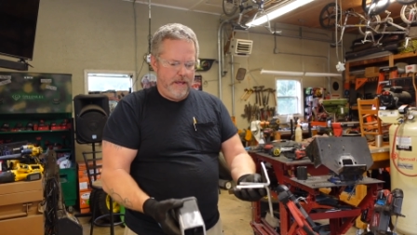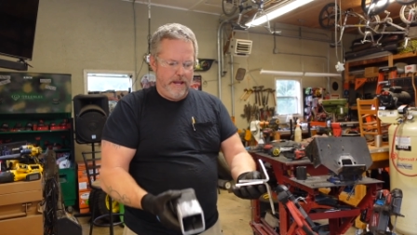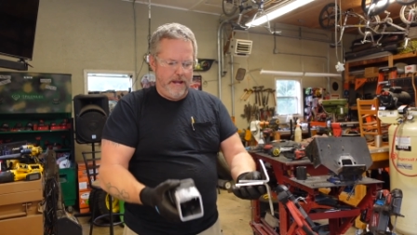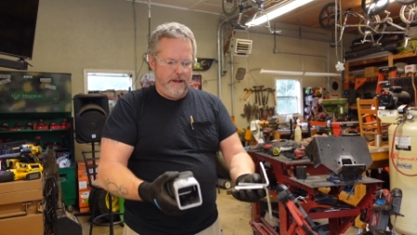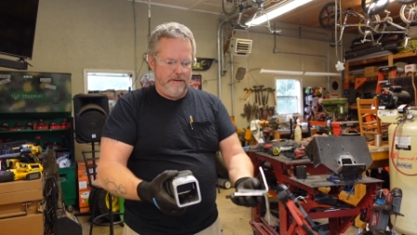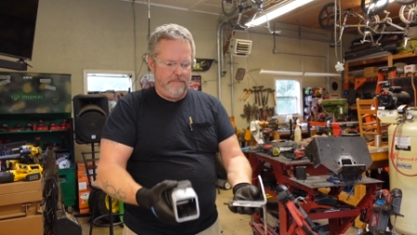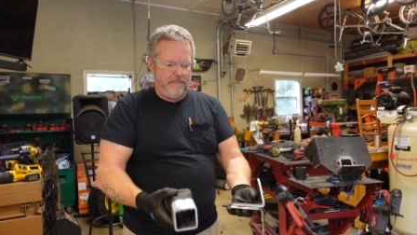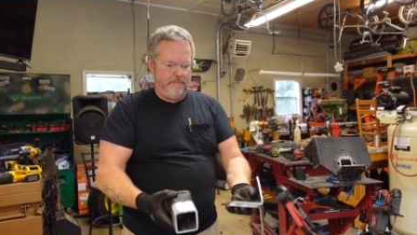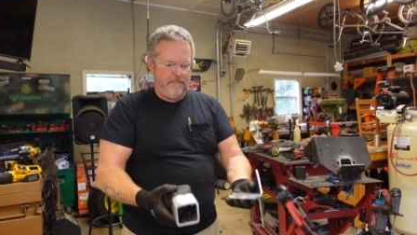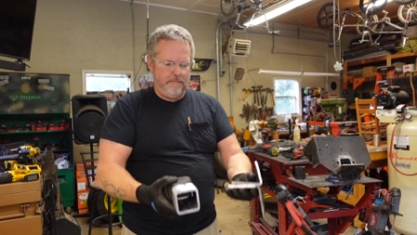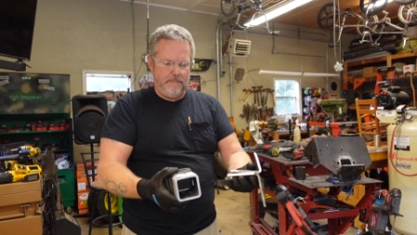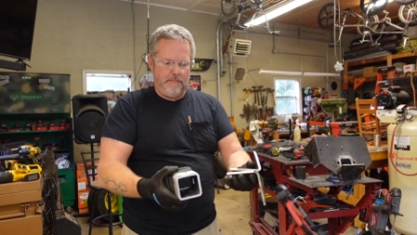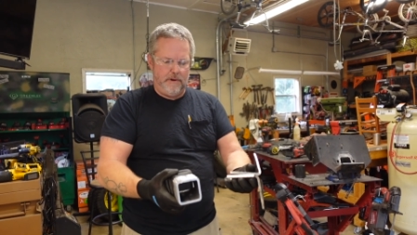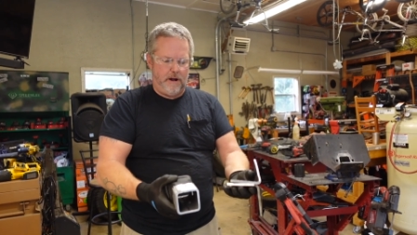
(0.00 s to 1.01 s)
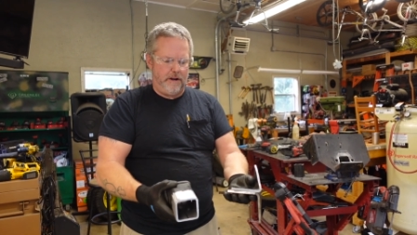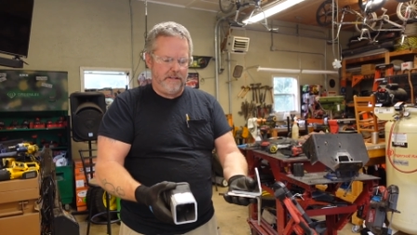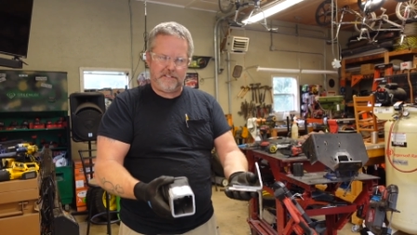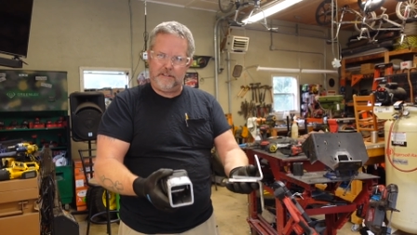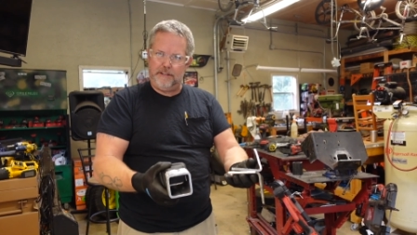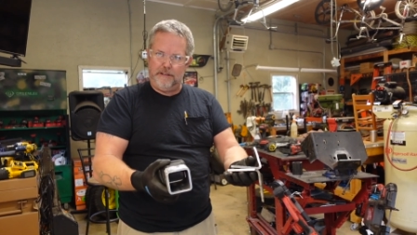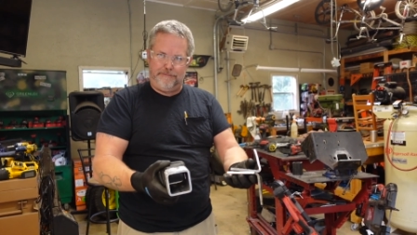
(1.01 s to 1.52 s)
And
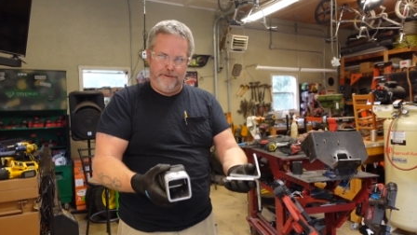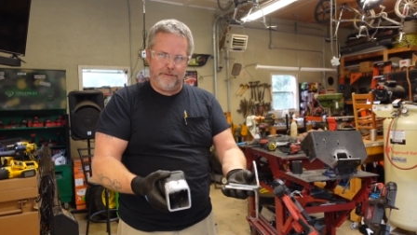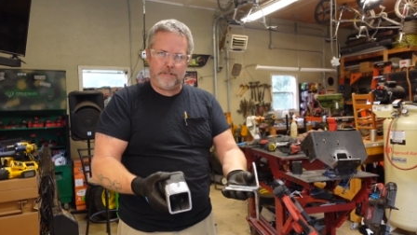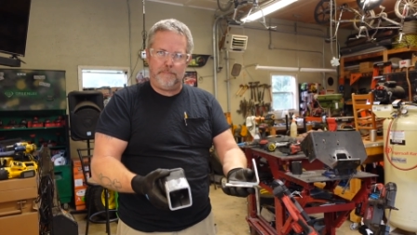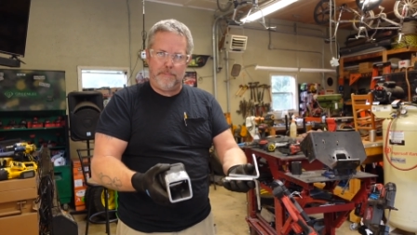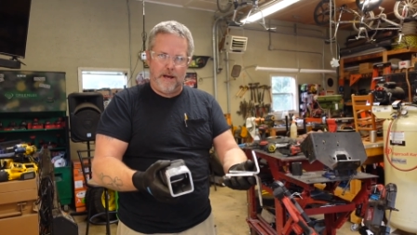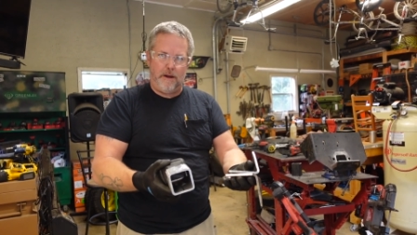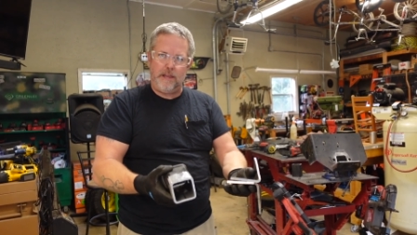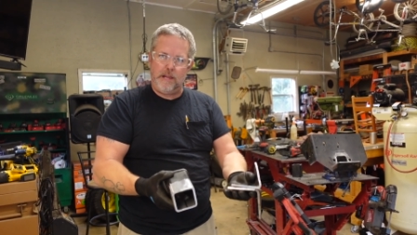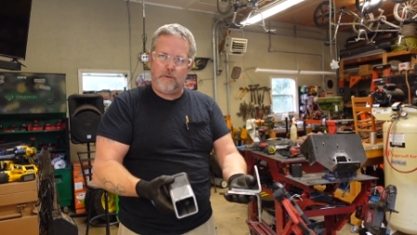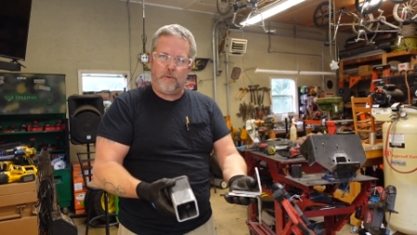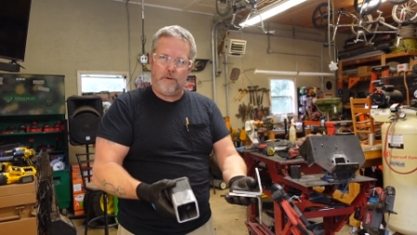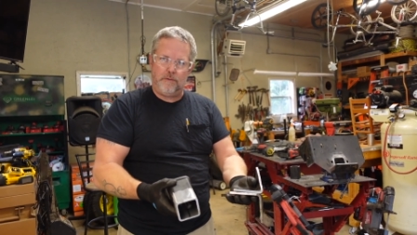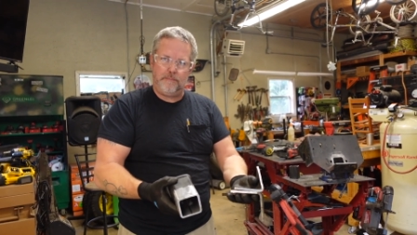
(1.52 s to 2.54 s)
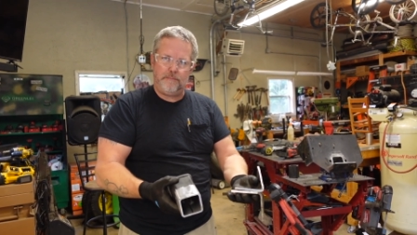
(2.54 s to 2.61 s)
honestly, it feels about equal.